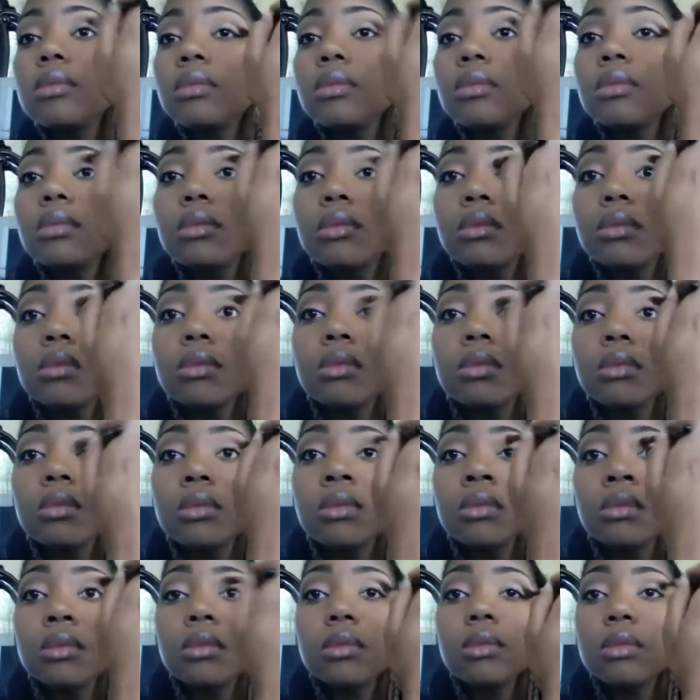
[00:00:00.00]

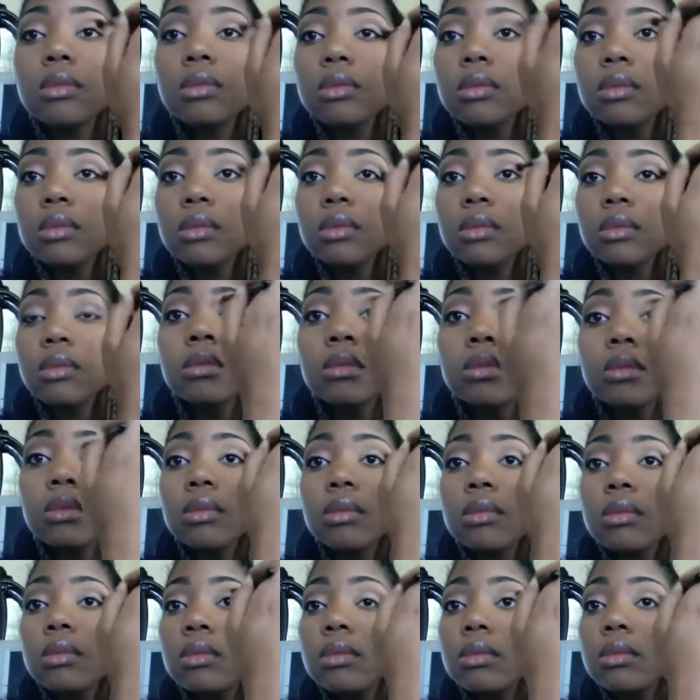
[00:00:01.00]

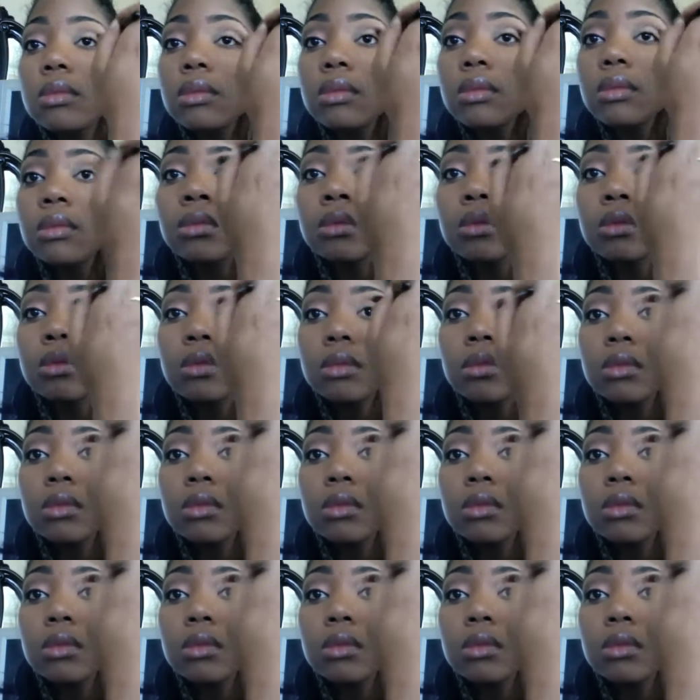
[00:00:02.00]
[no speech]